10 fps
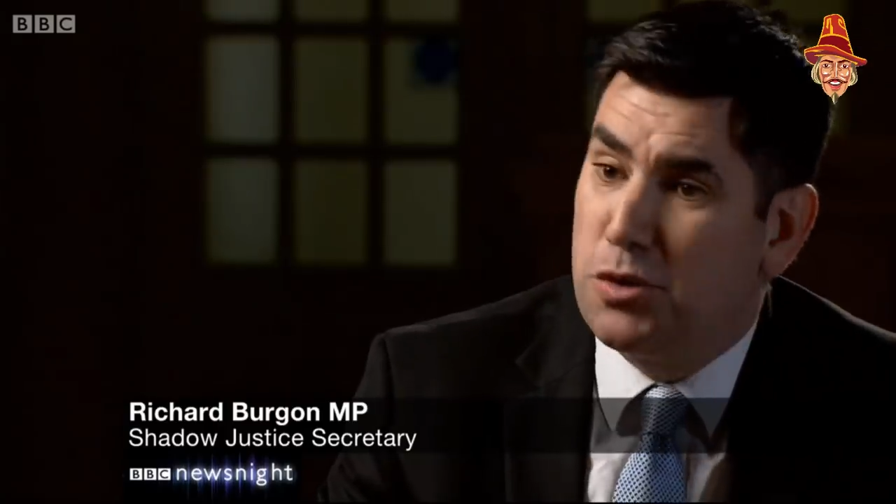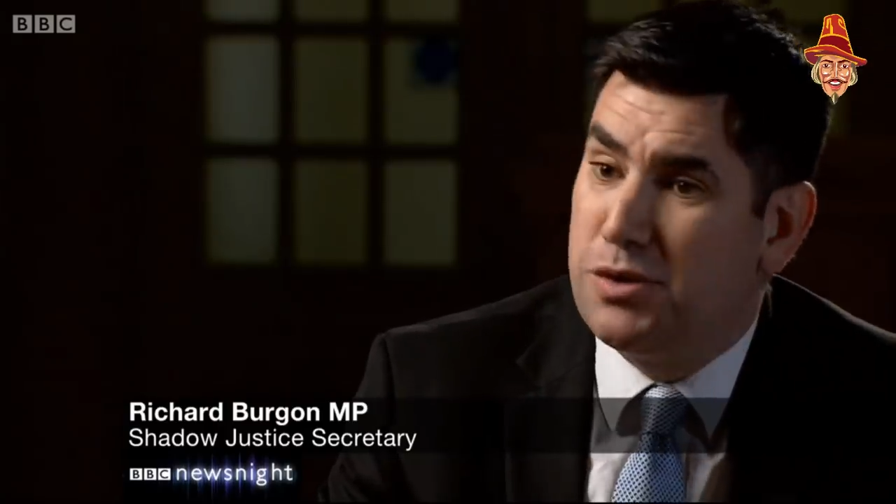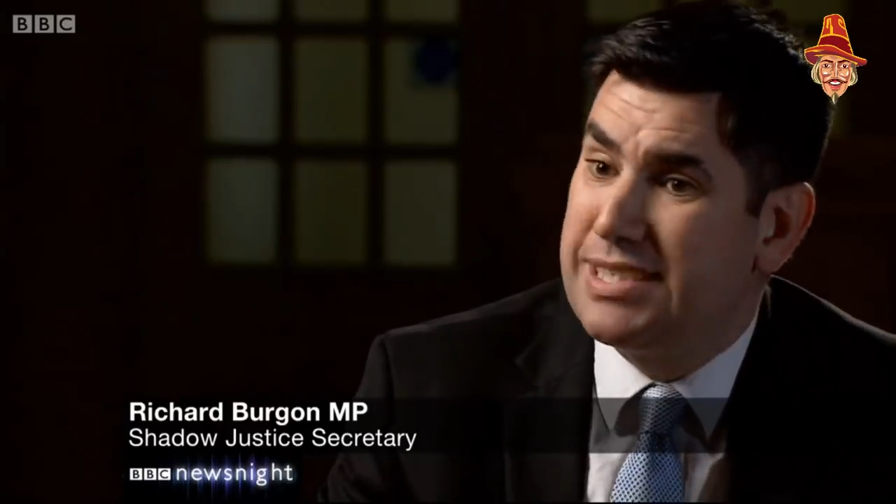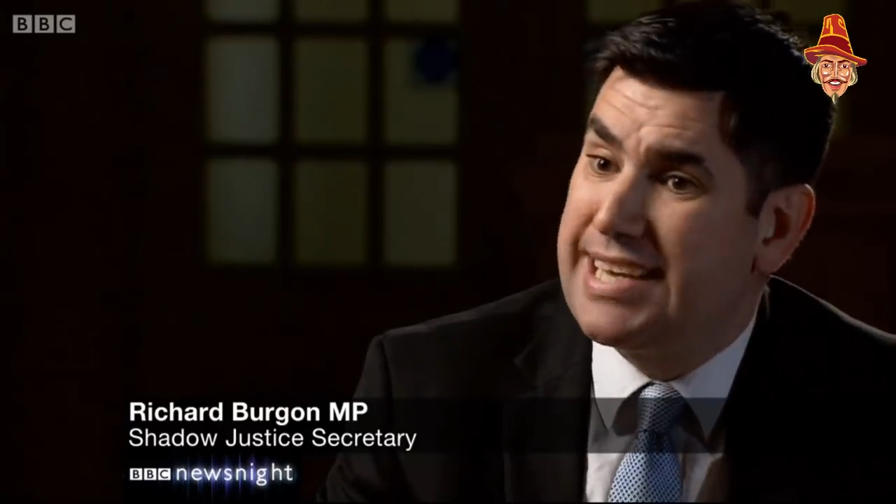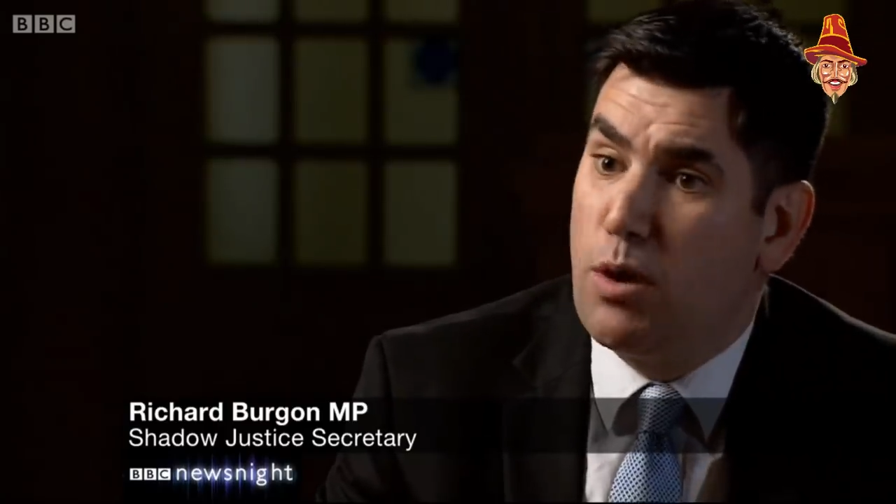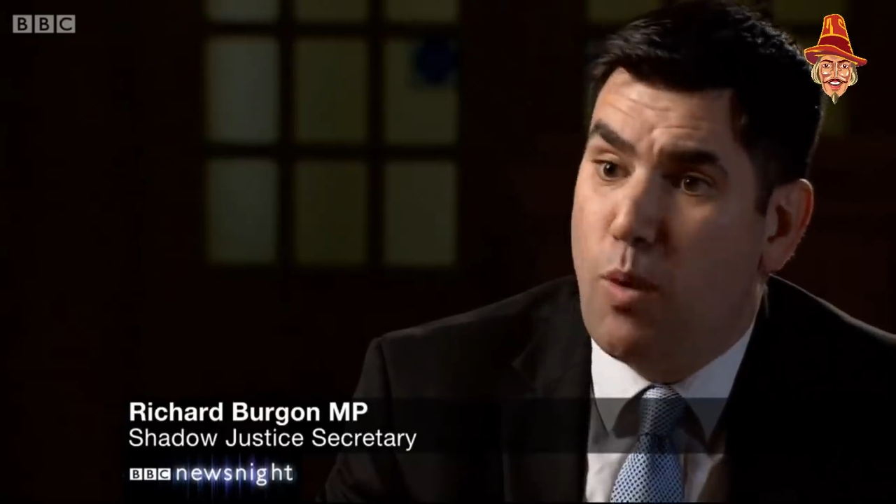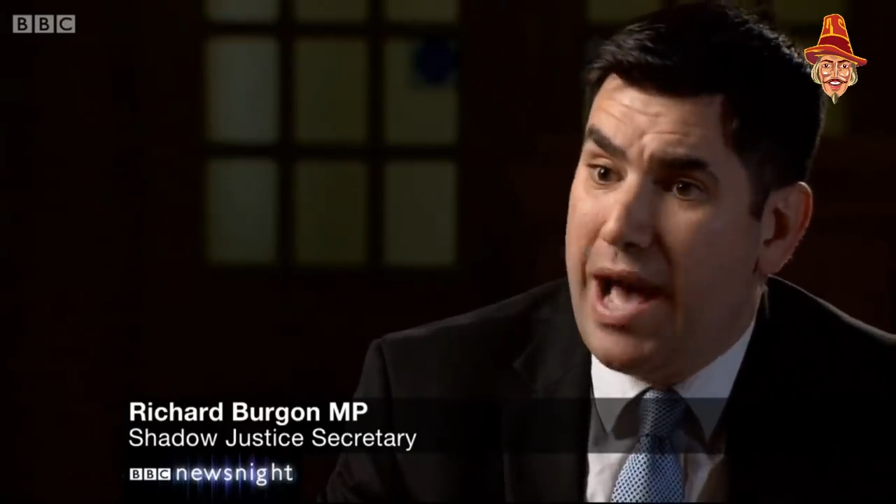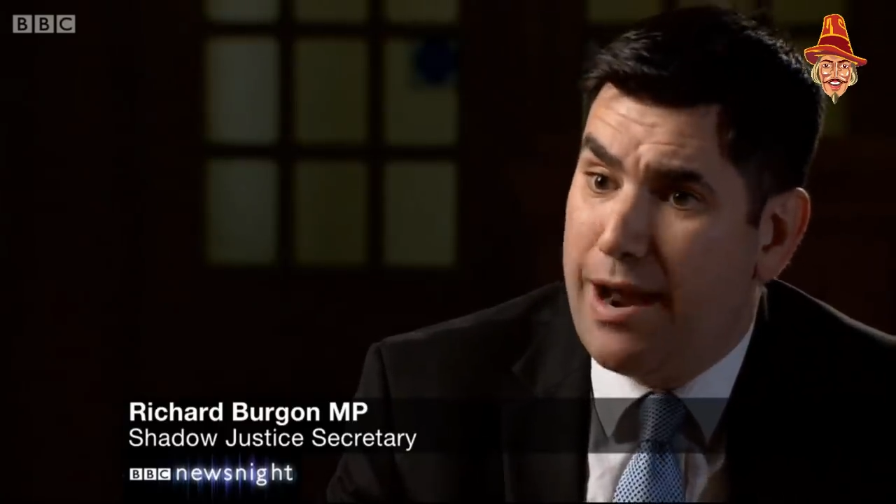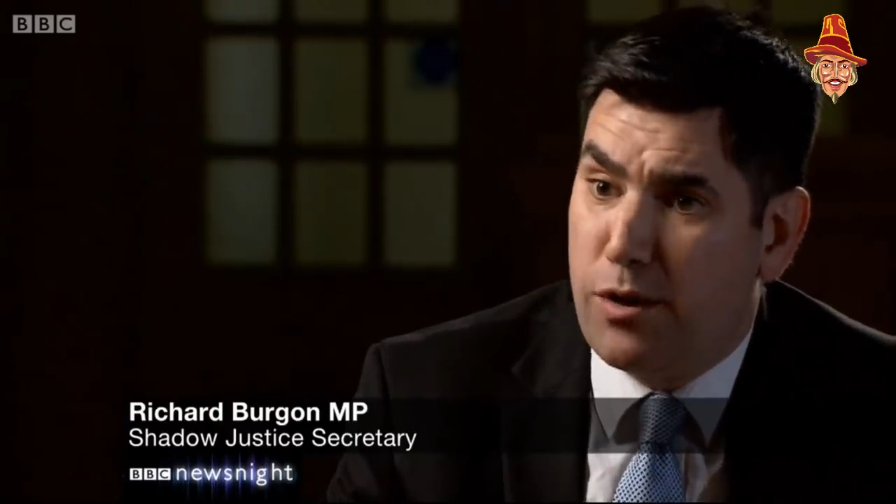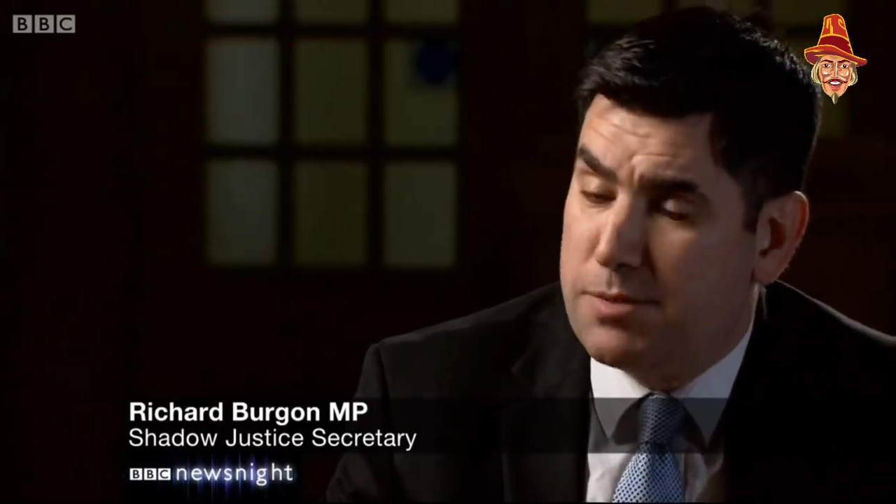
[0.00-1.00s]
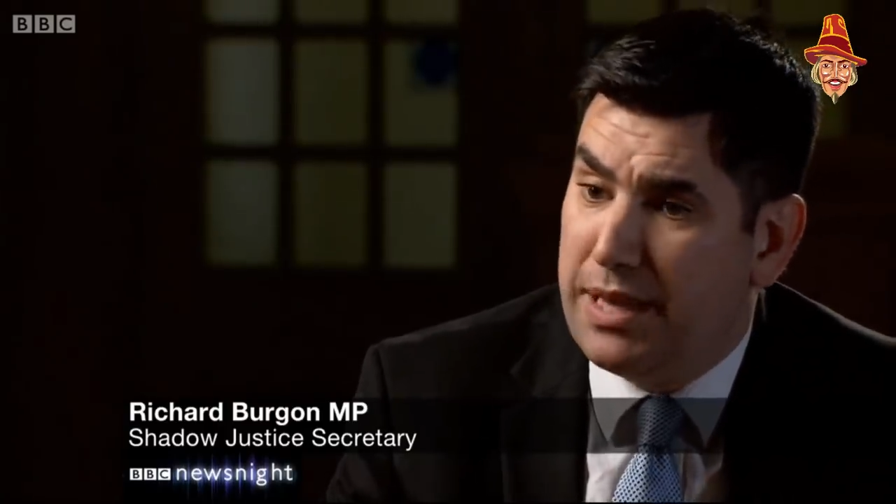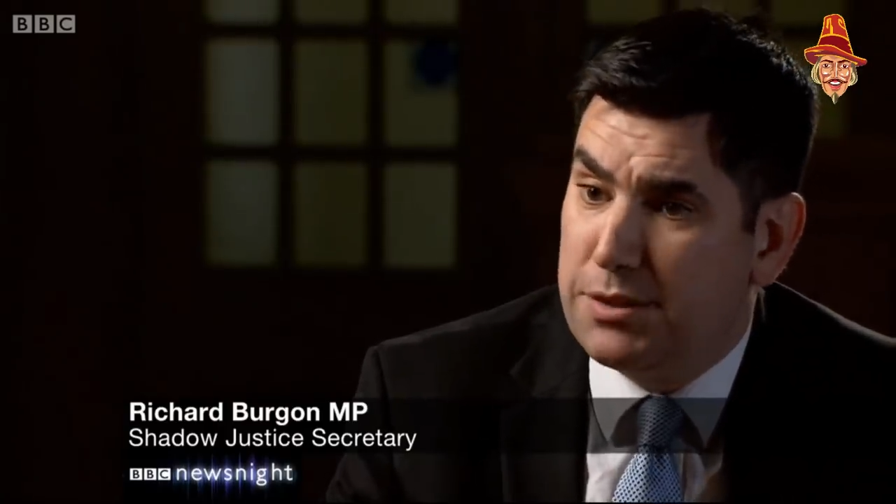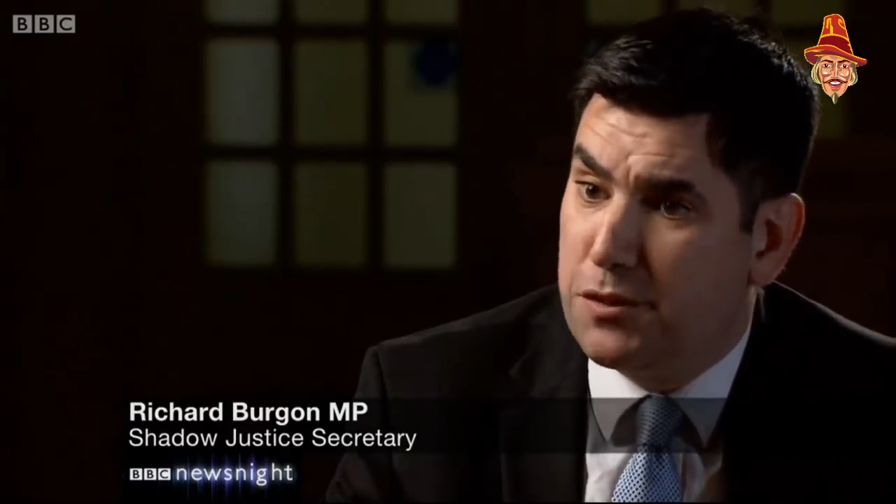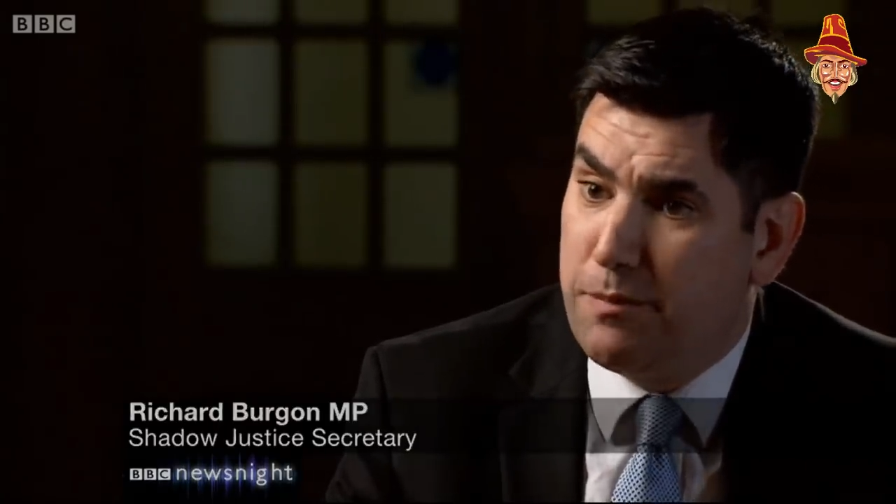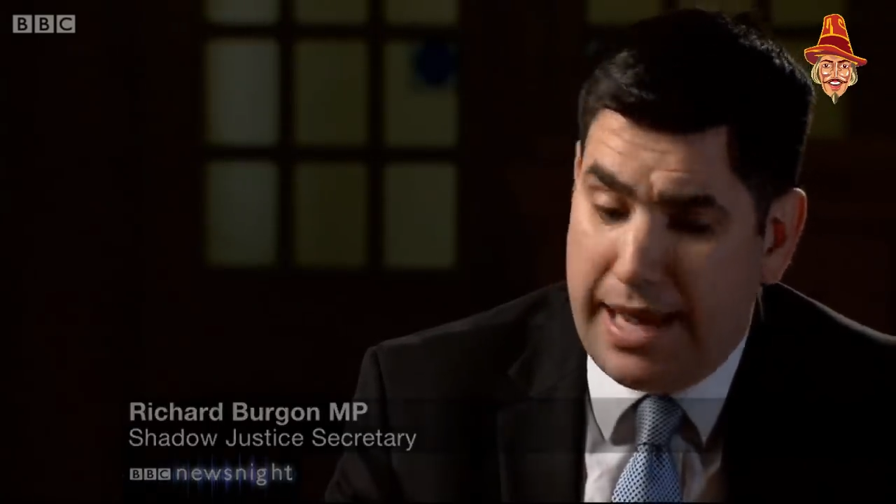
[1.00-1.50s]
couldn't say where I was
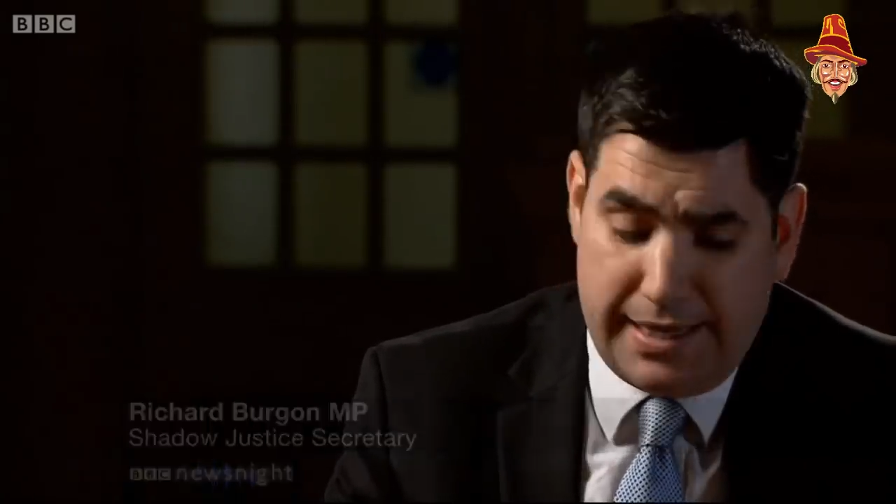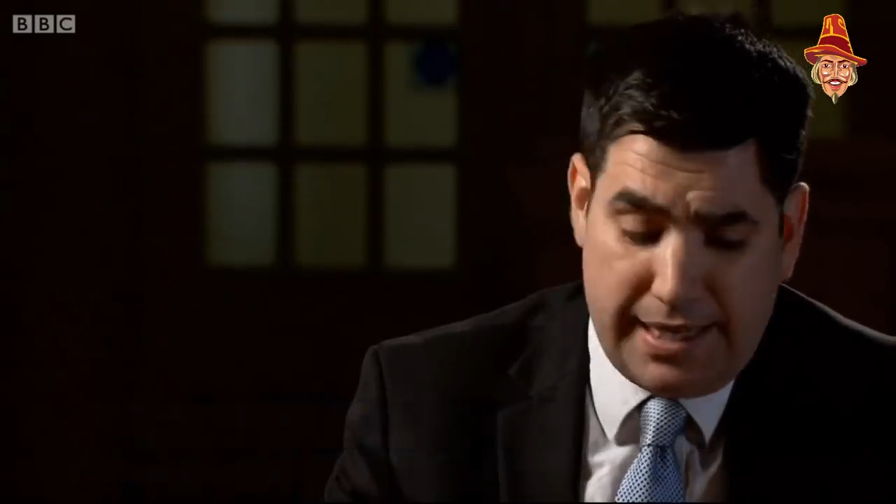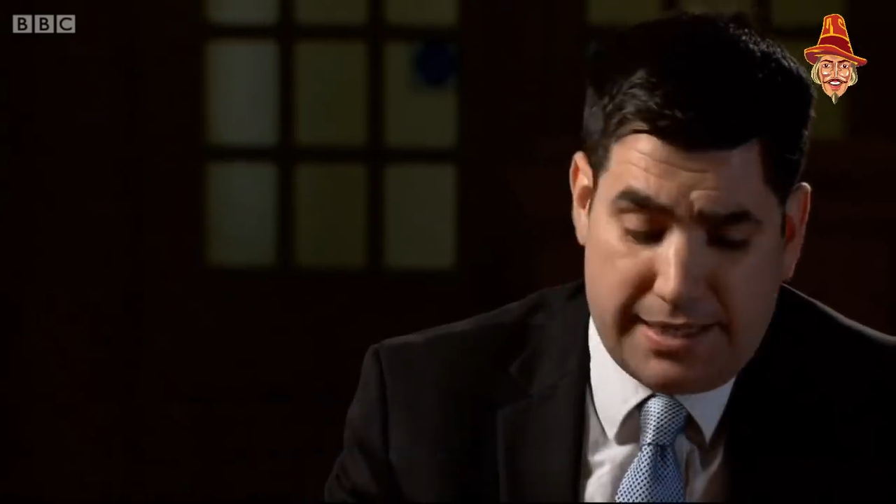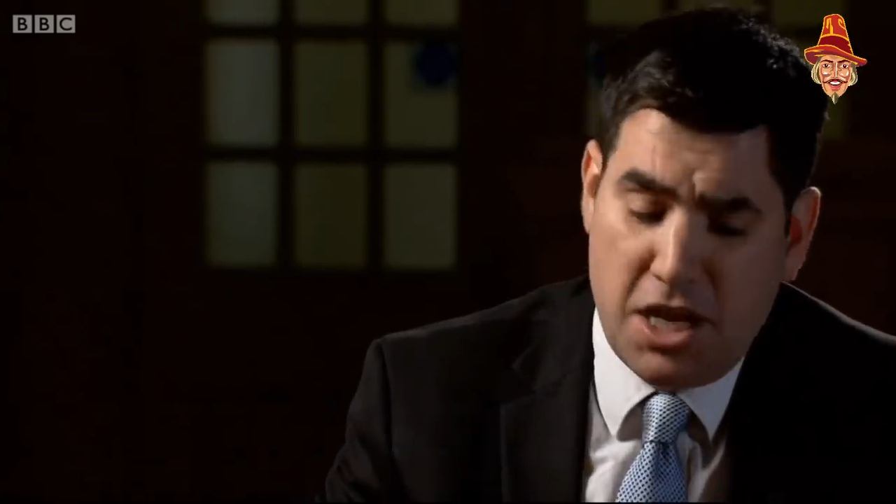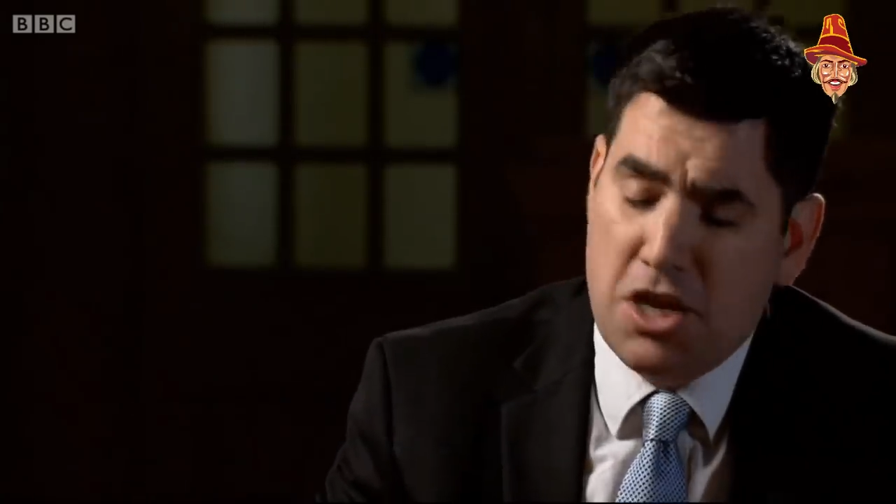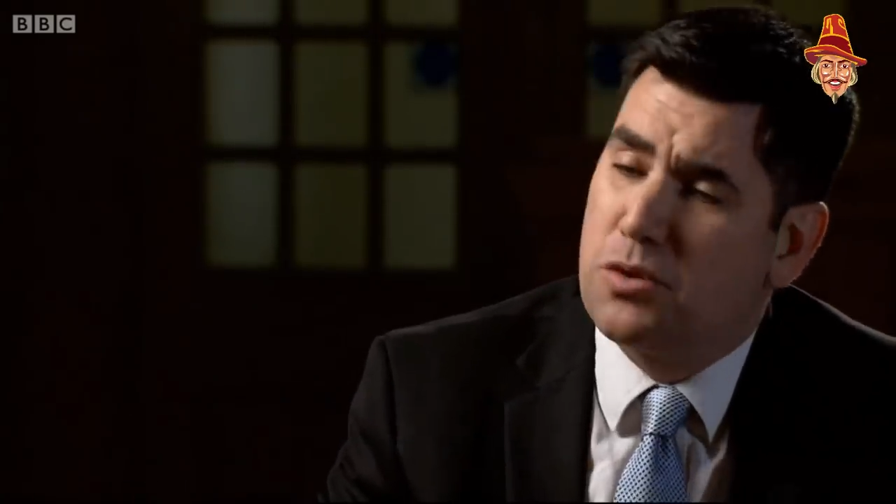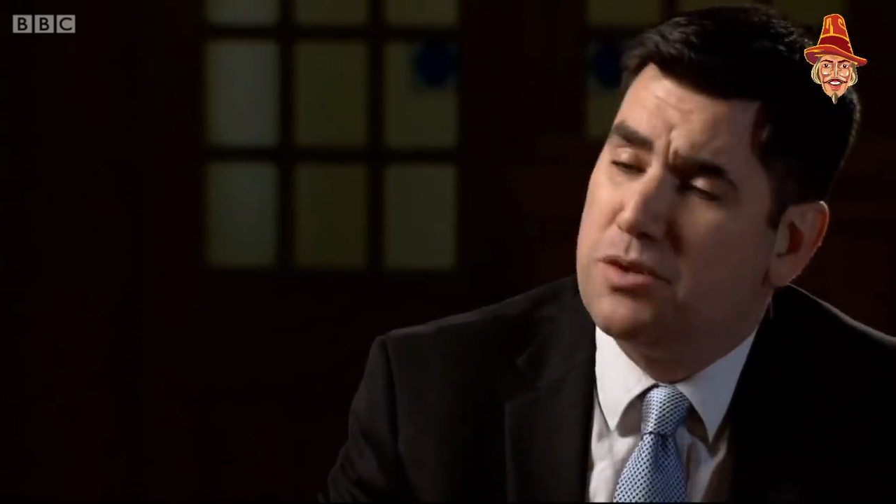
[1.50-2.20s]
meant to have made it,